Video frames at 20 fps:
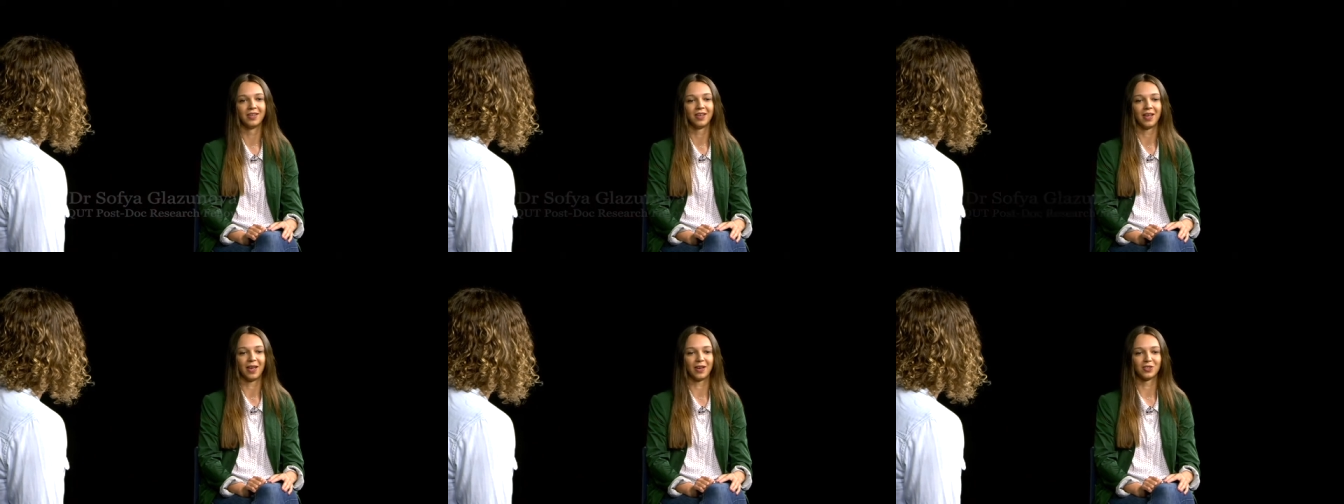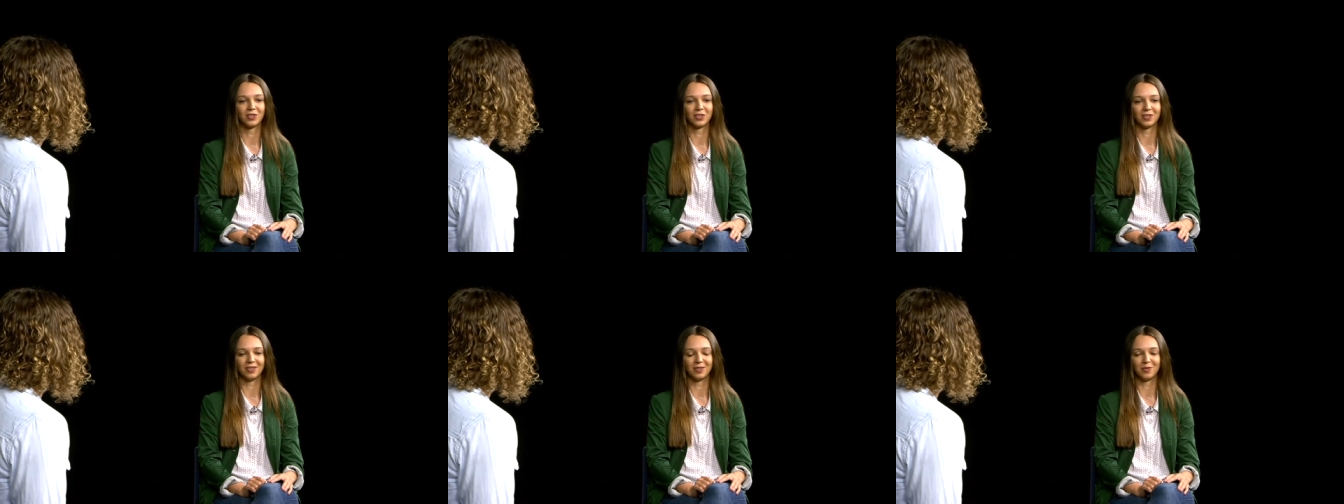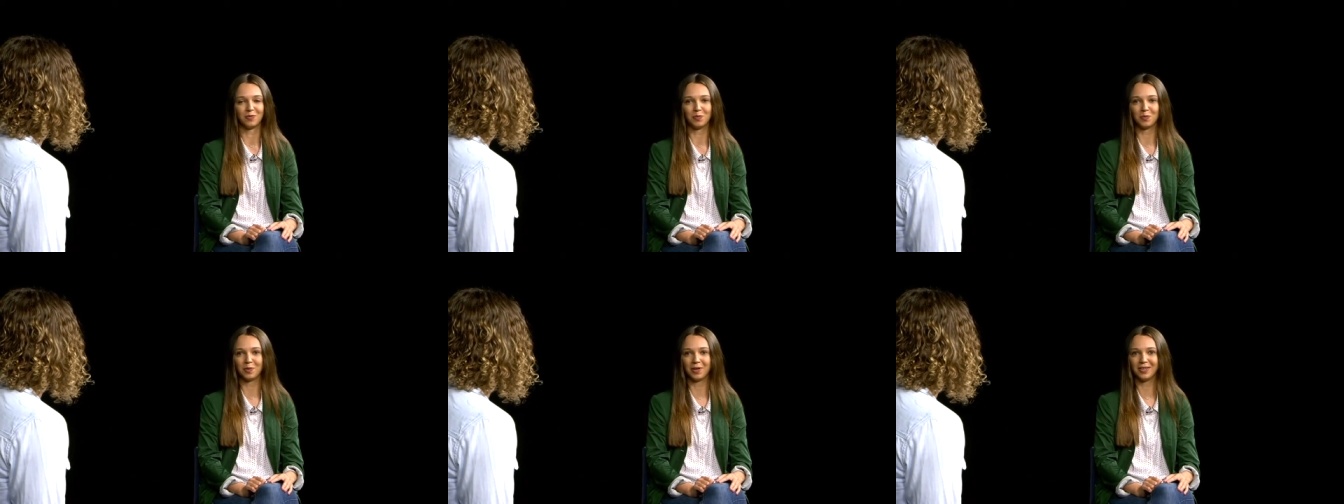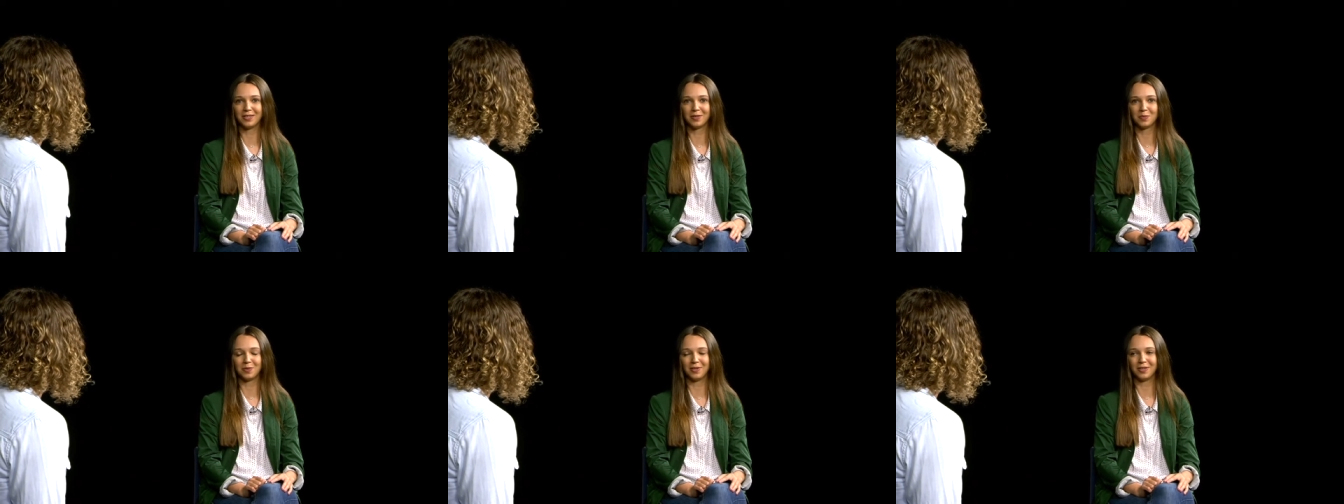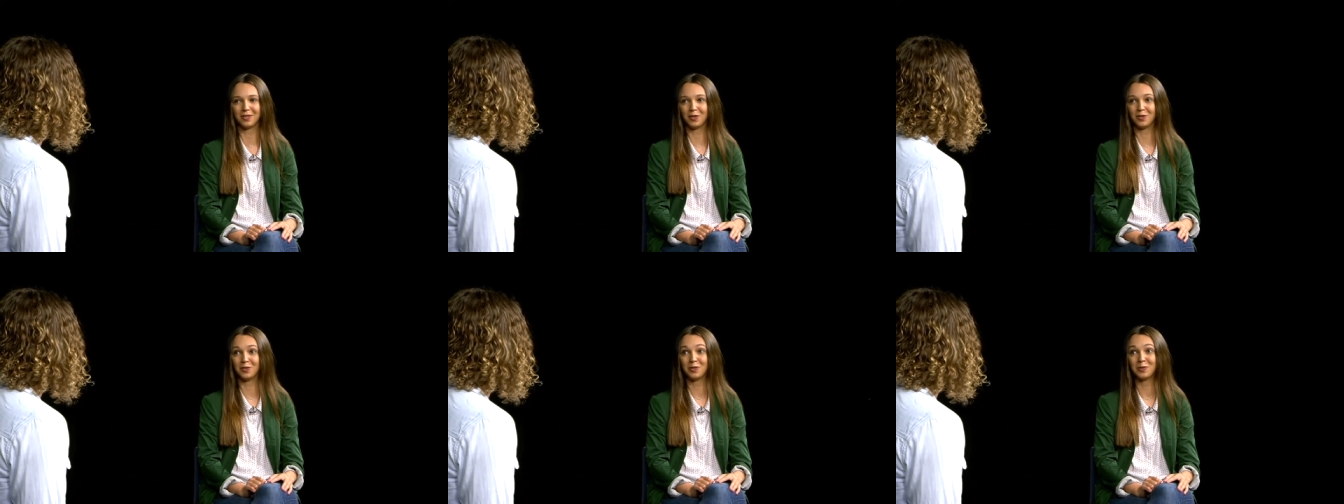actually it replaced me
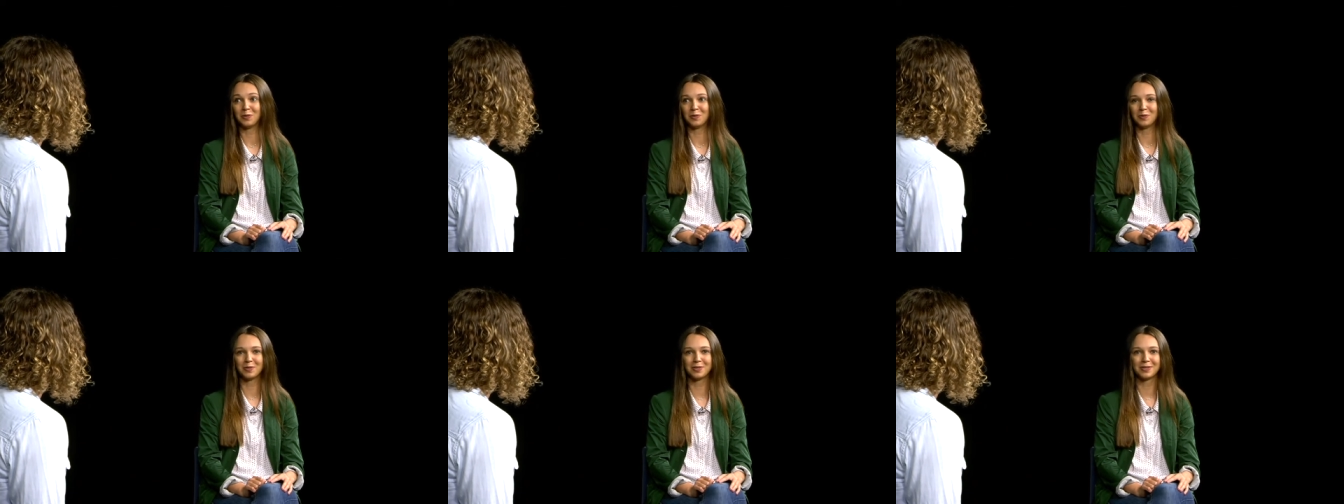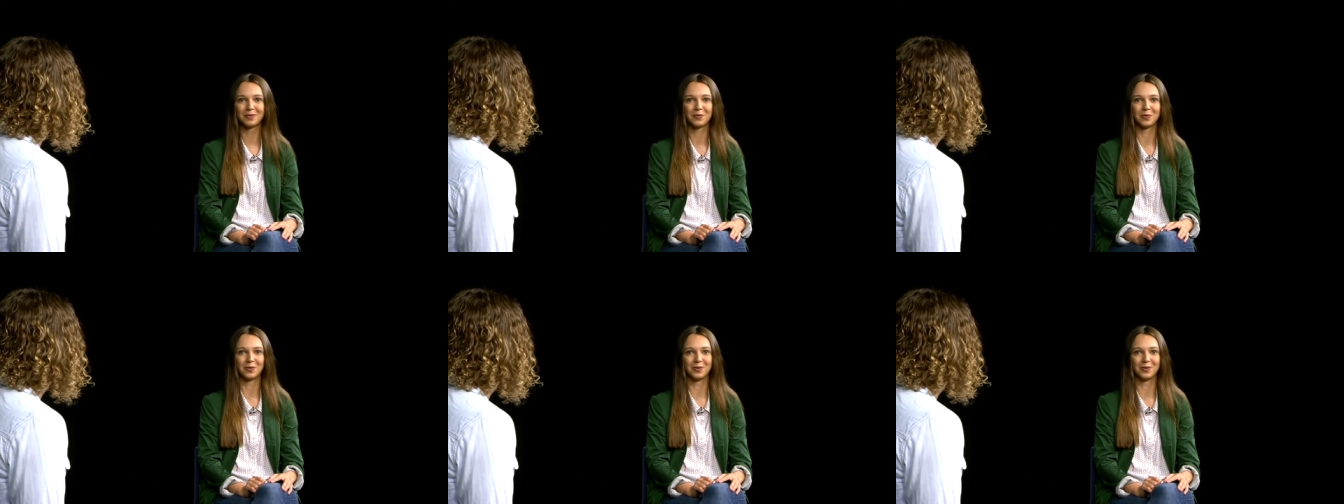cartoons.